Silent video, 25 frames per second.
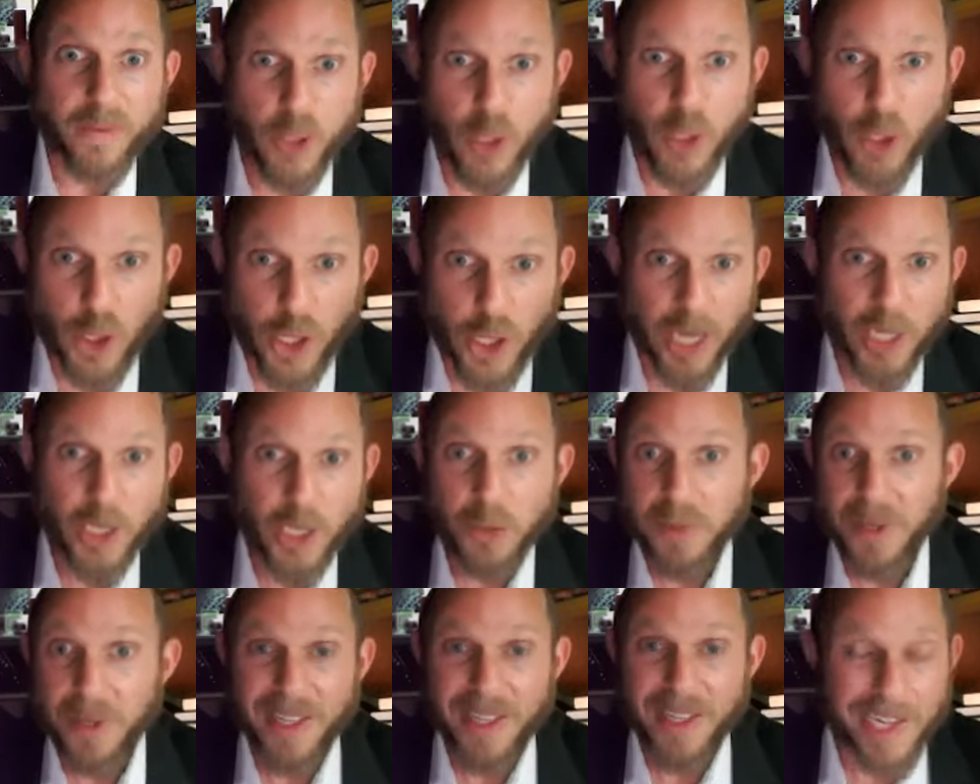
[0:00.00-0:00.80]

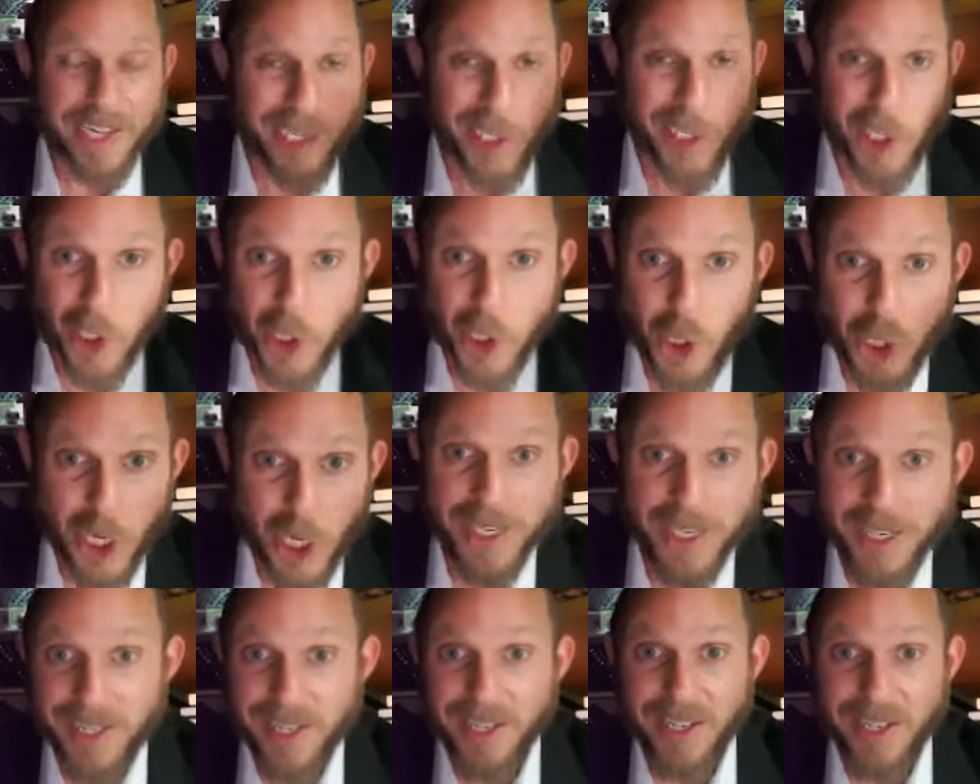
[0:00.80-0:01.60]
judgment and
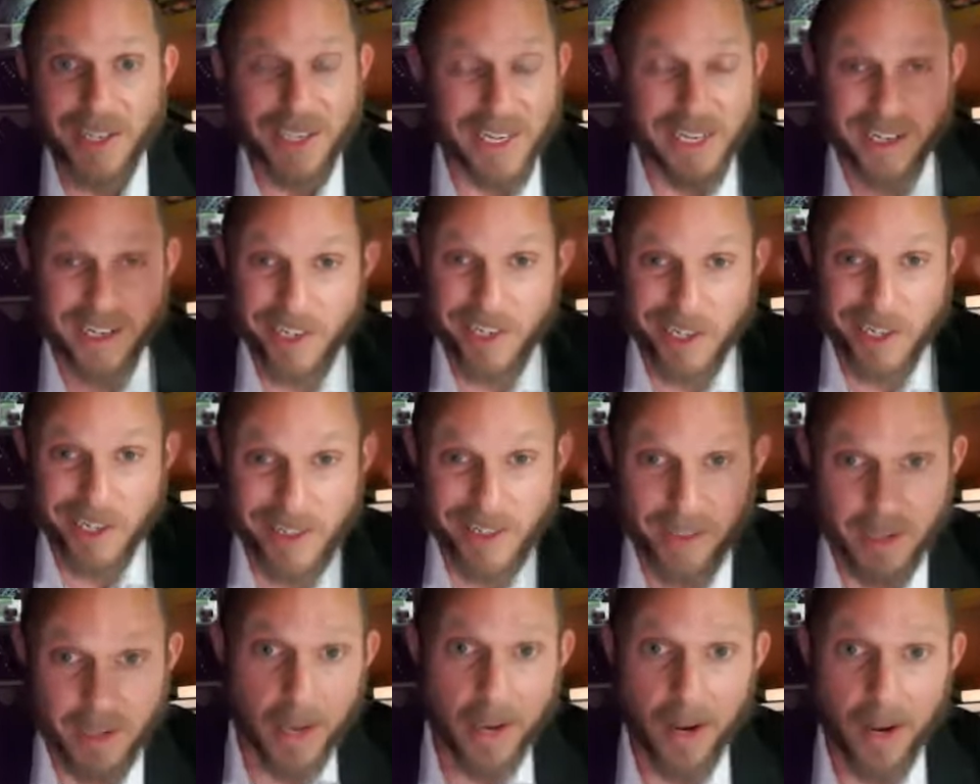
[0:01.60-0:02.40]
justice and
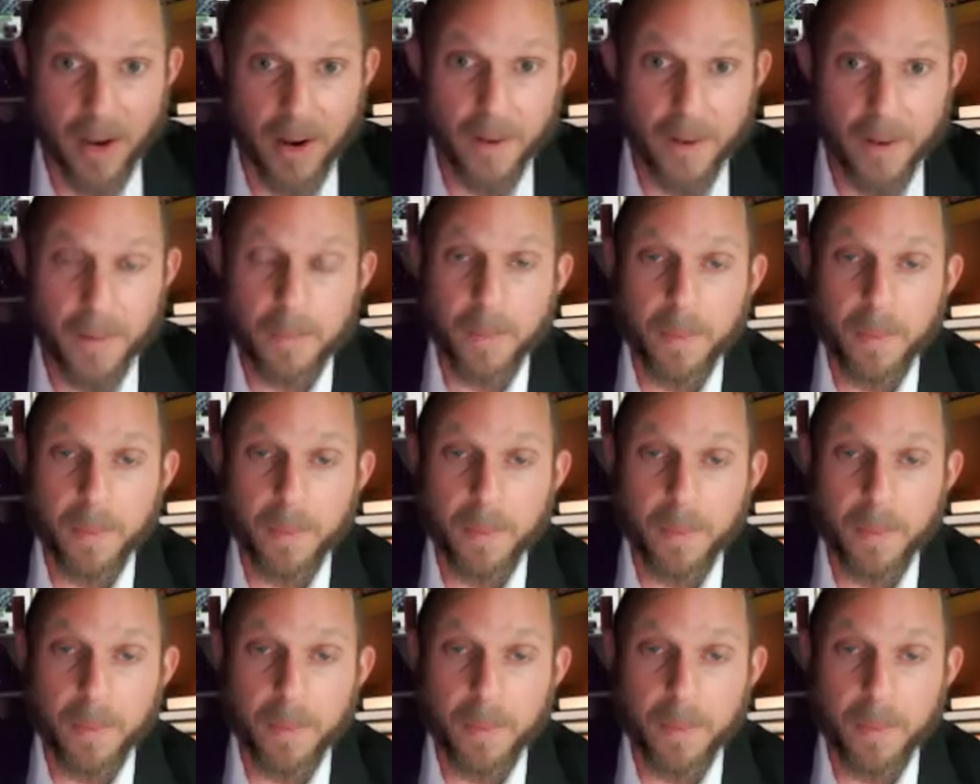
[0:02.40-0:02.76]
din,